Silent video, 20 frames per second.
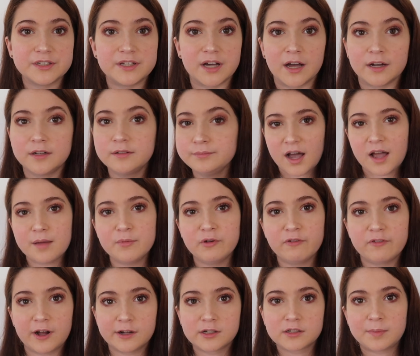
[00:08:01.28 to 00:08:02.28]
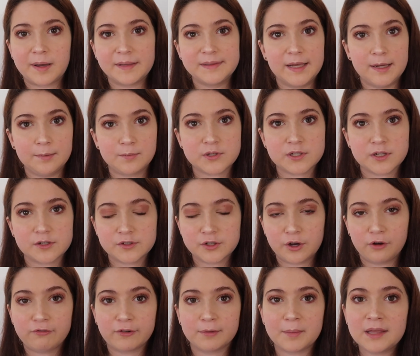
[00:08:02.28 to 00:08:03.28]
is done, I move on to my lips.
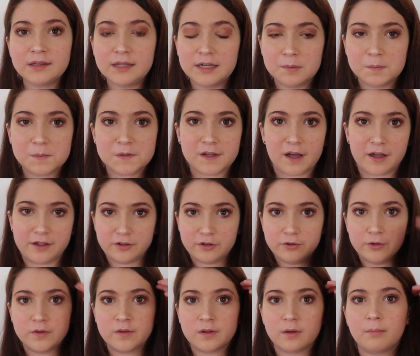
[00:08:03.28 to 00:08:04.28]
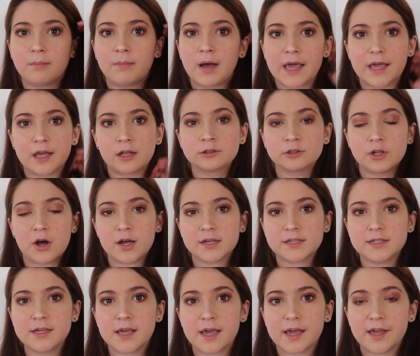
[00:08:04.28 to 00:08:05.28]
So for my lips, I use my
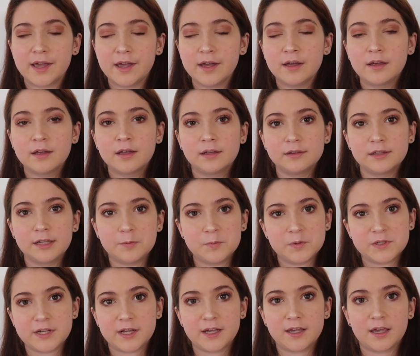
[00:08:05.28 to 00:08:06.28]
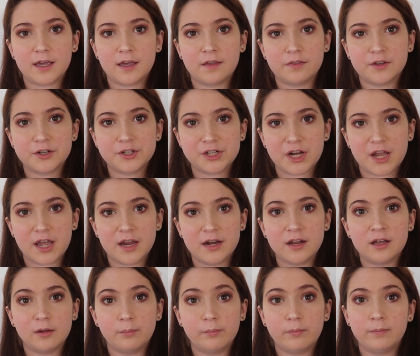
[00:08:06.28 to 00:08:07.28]
Glossier lipstick in the
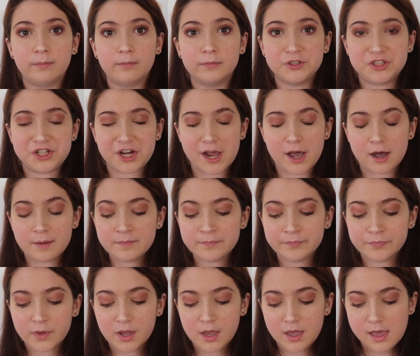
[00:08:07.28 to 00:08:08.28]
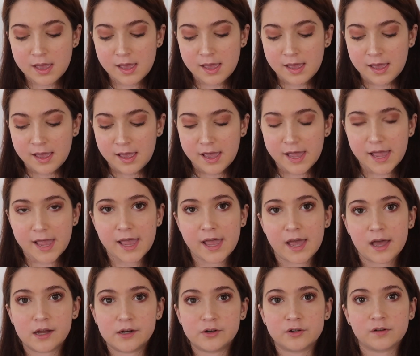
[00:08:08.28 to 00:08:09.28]
shade Jam.
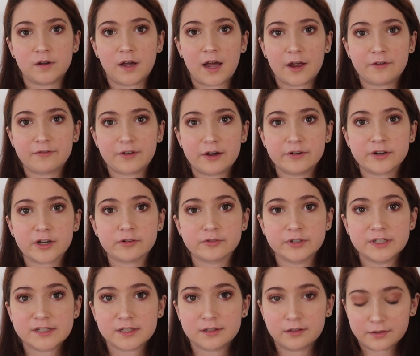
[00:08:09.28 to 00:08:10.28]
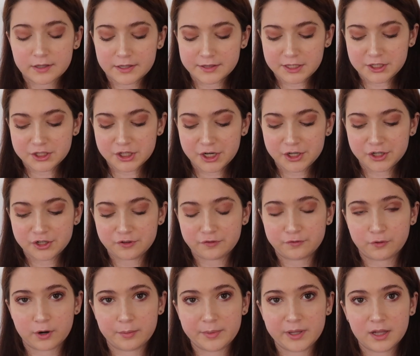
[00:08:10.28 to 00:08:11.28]
And I found out recently that they changed the
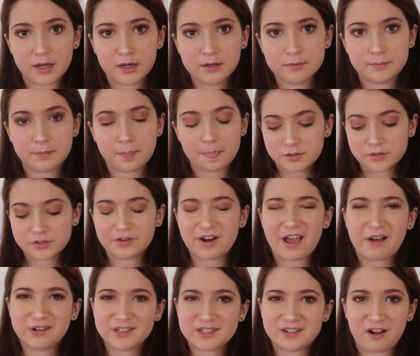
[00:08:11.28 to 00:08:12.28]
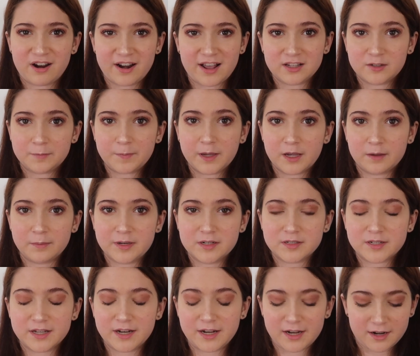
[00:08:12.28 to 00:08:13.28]
formula. So now it's not as
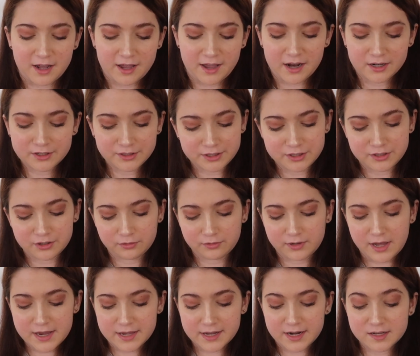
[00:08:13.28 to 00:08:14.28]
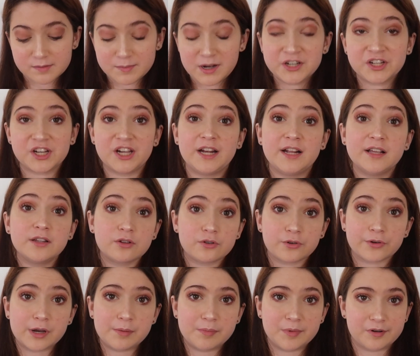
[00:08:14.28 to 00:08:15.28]
pigmented and I actually don't like it as much. It is
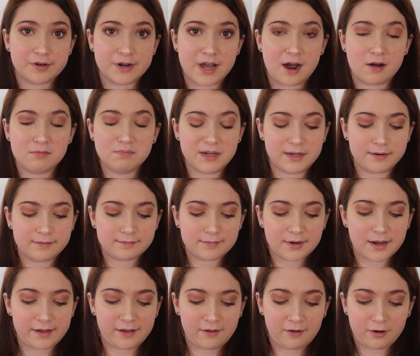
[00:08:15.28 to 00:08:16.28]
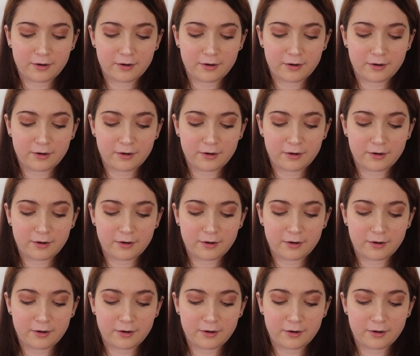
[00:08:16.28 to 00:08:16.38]
creamier now, but I